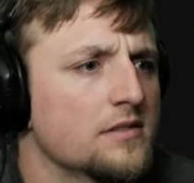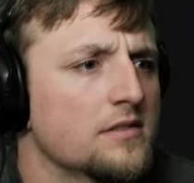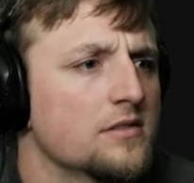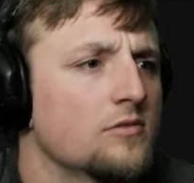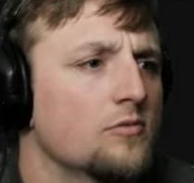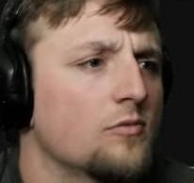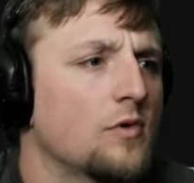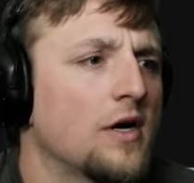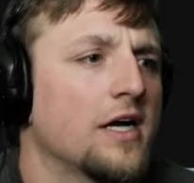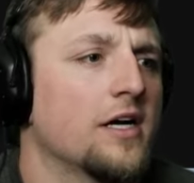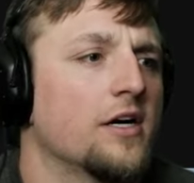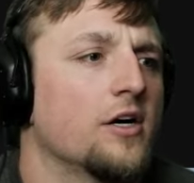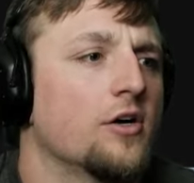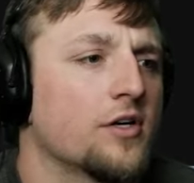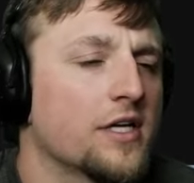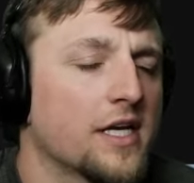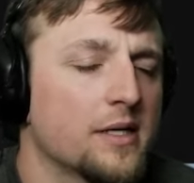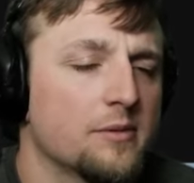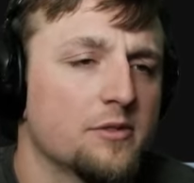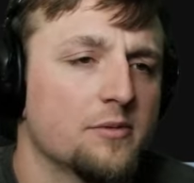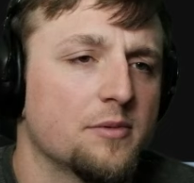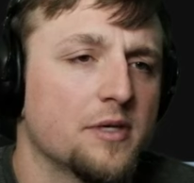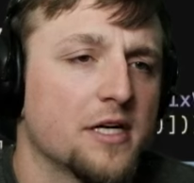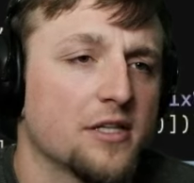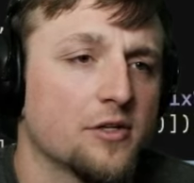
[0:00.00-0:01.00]
Why
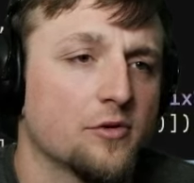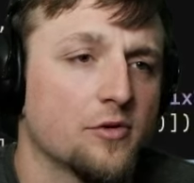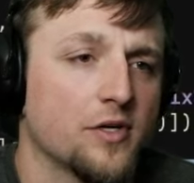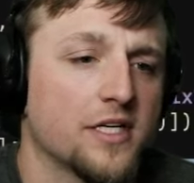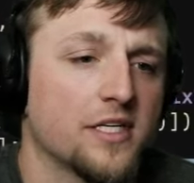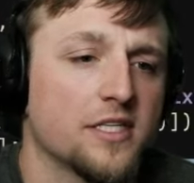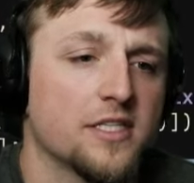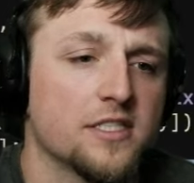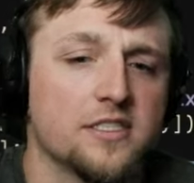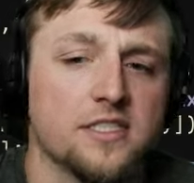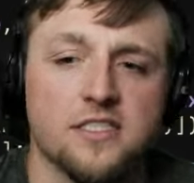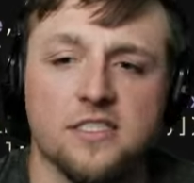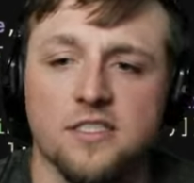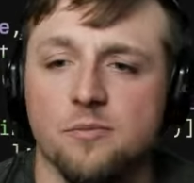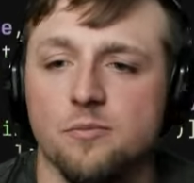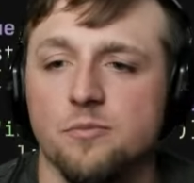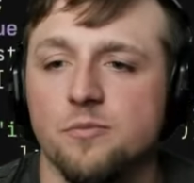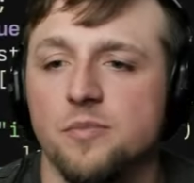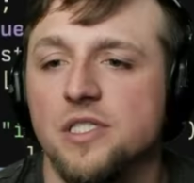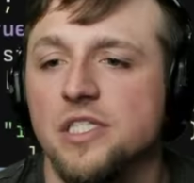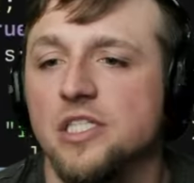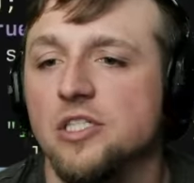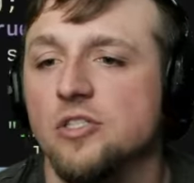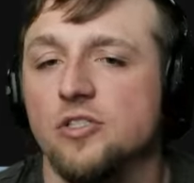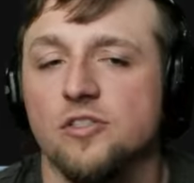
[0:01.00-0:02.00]
OCaml, by the way? Because it's a
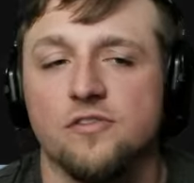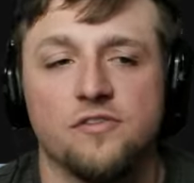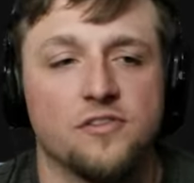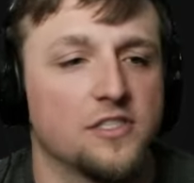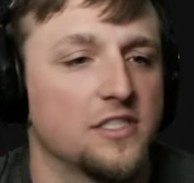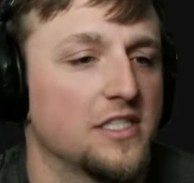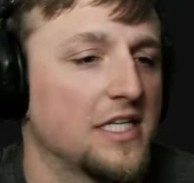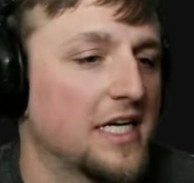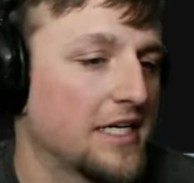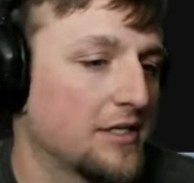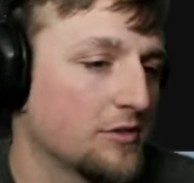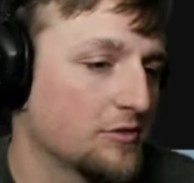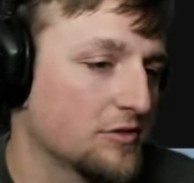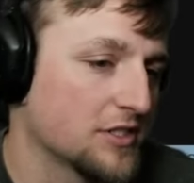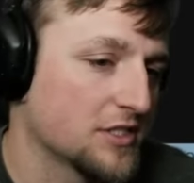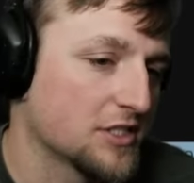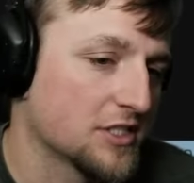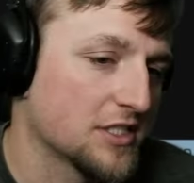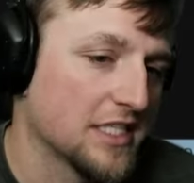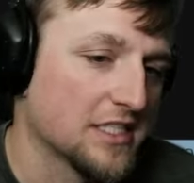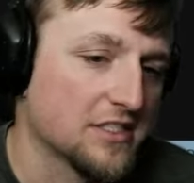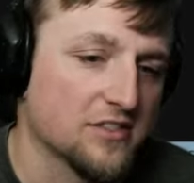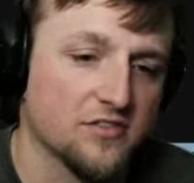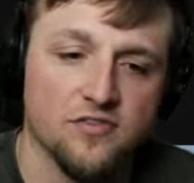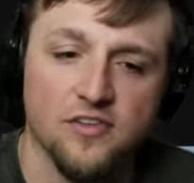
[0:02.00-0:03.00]
beautiful language.
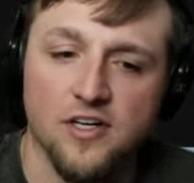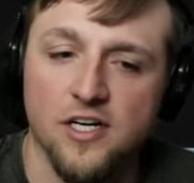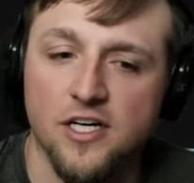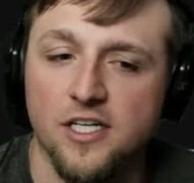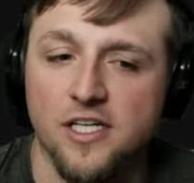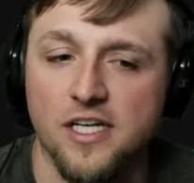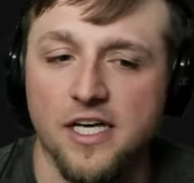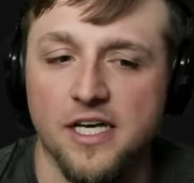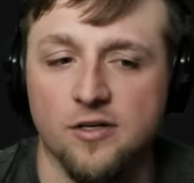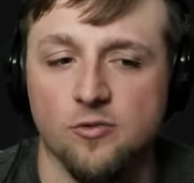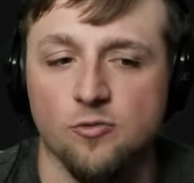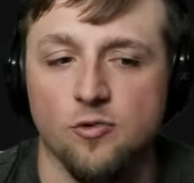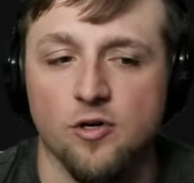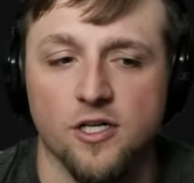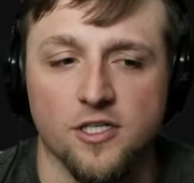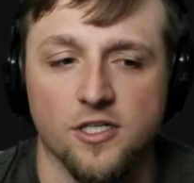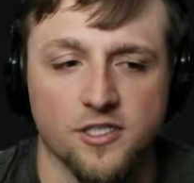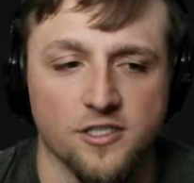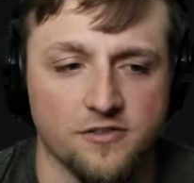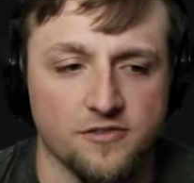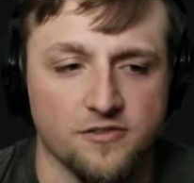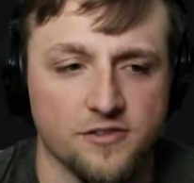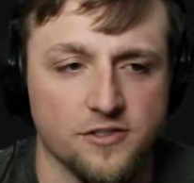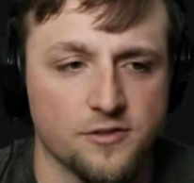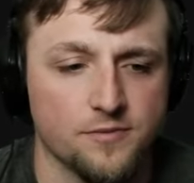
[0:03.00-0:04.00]
That's fun and
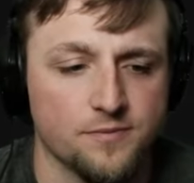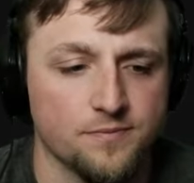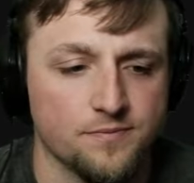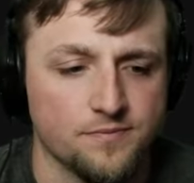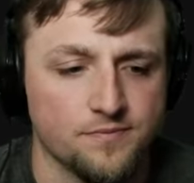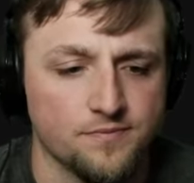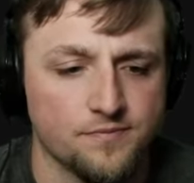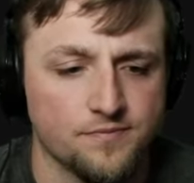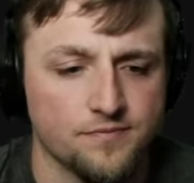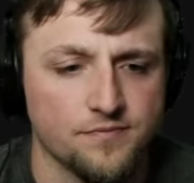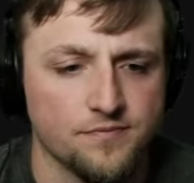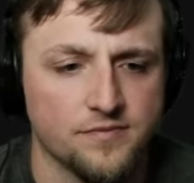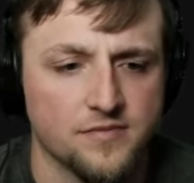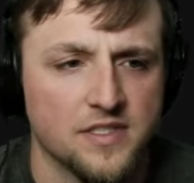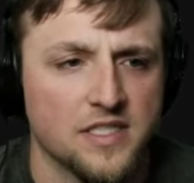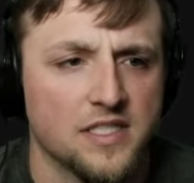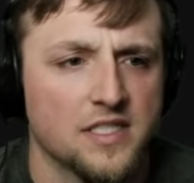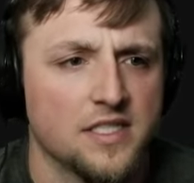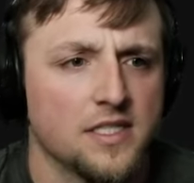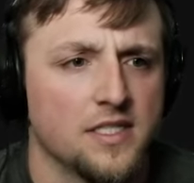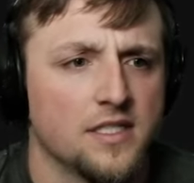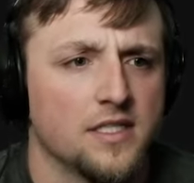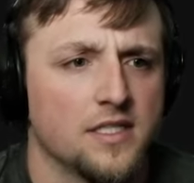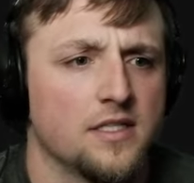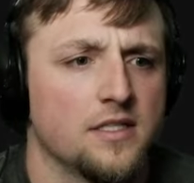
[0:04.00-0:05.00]
wonderful.
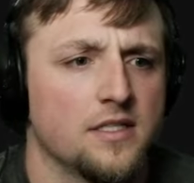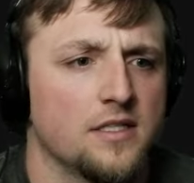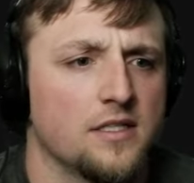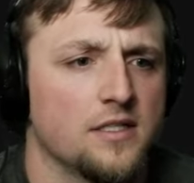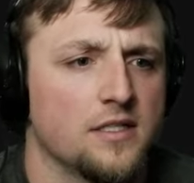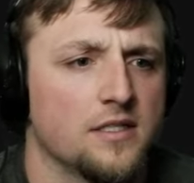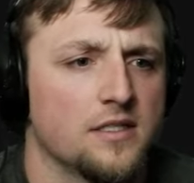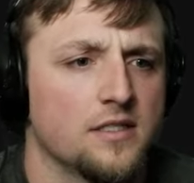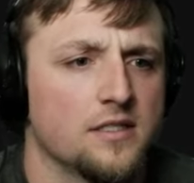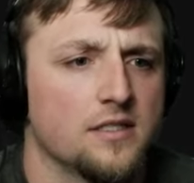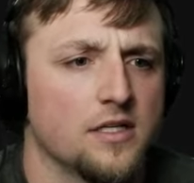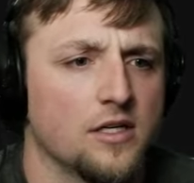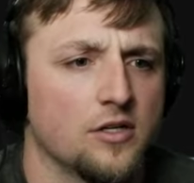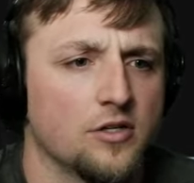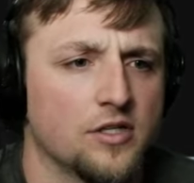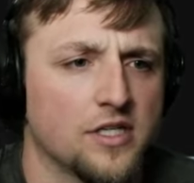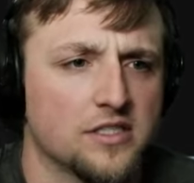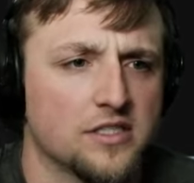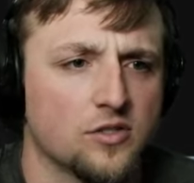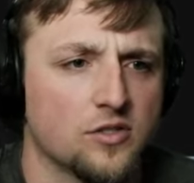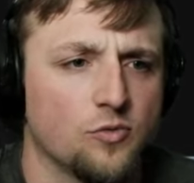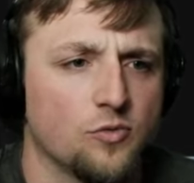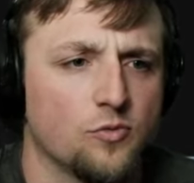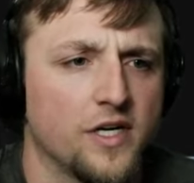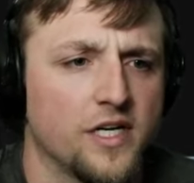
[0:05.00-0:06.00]
Okay,
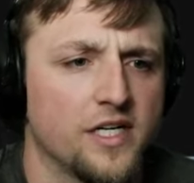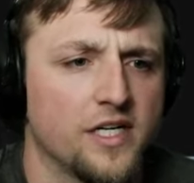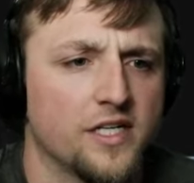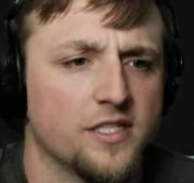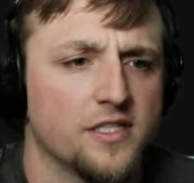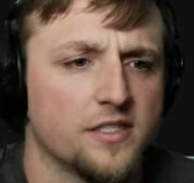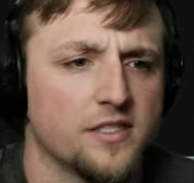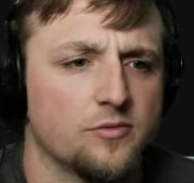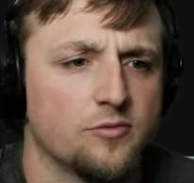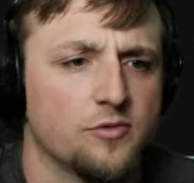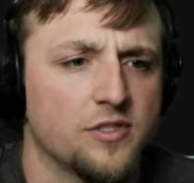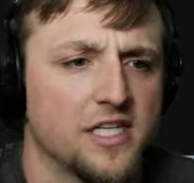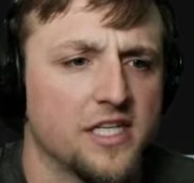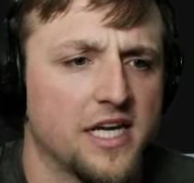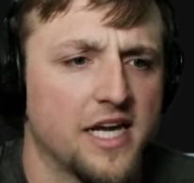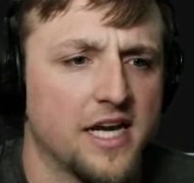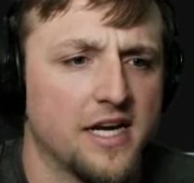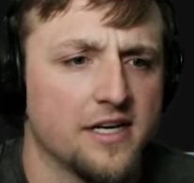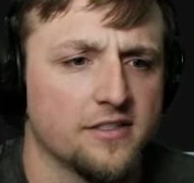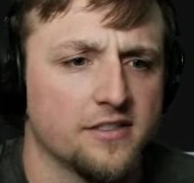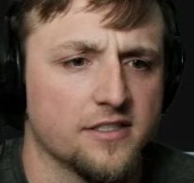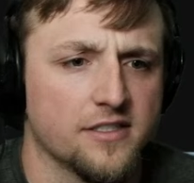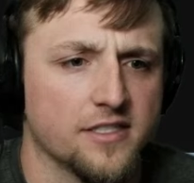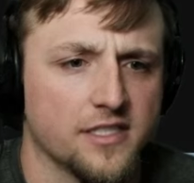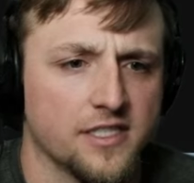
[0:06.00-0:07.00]
so where did we
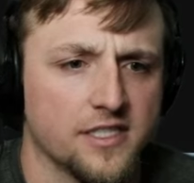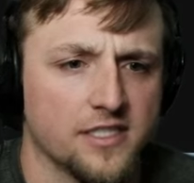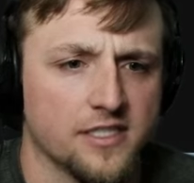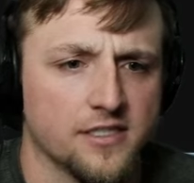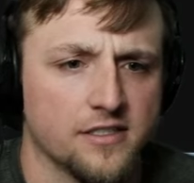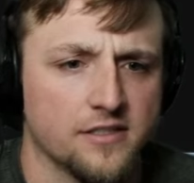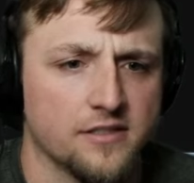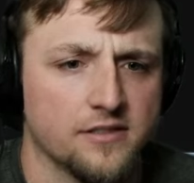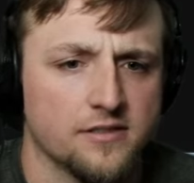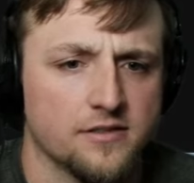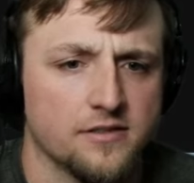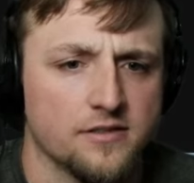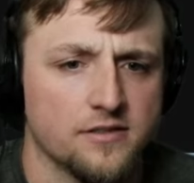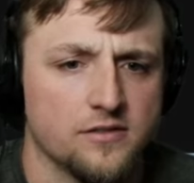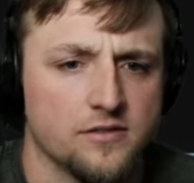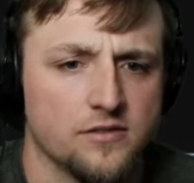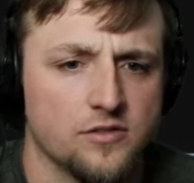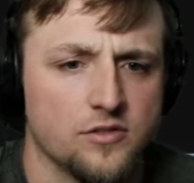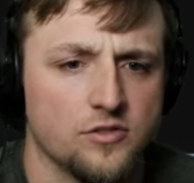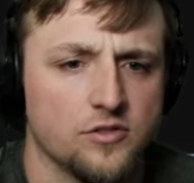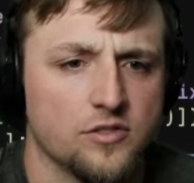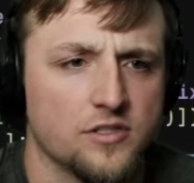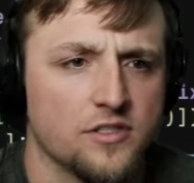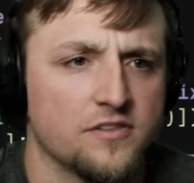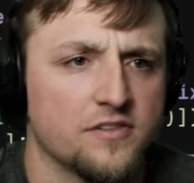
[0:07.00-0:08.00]
error here?
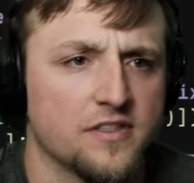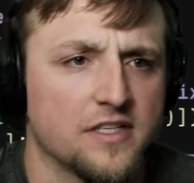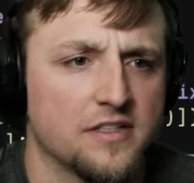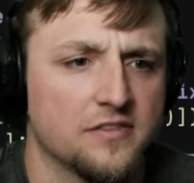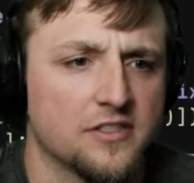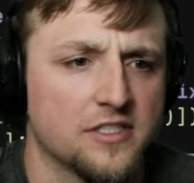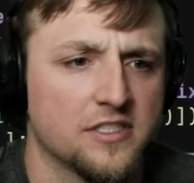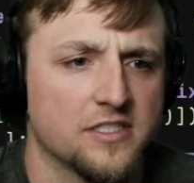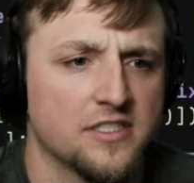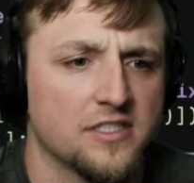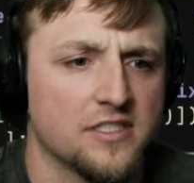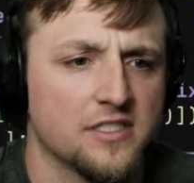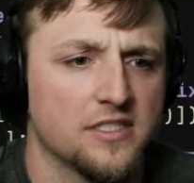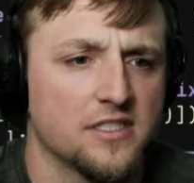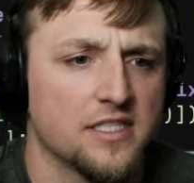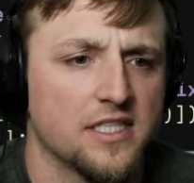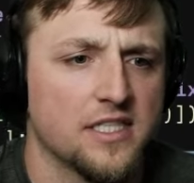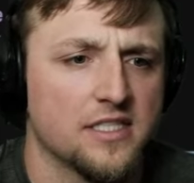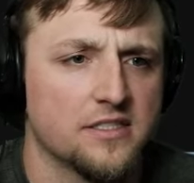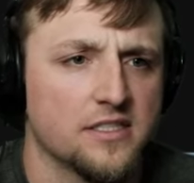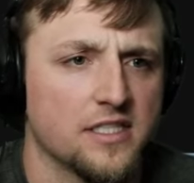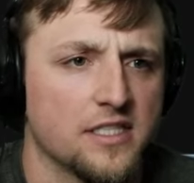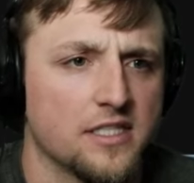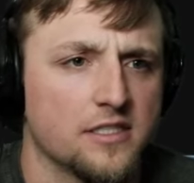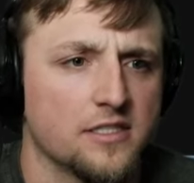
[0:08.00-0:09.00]
235, a
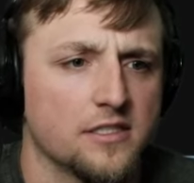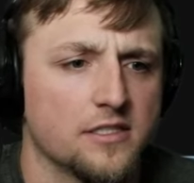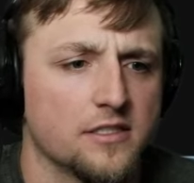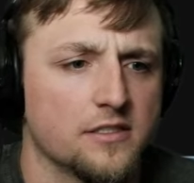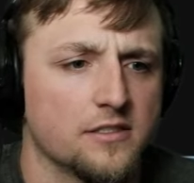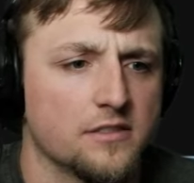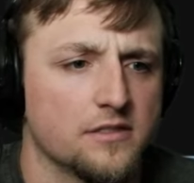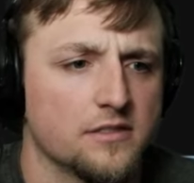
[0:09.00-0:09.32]
syntax error.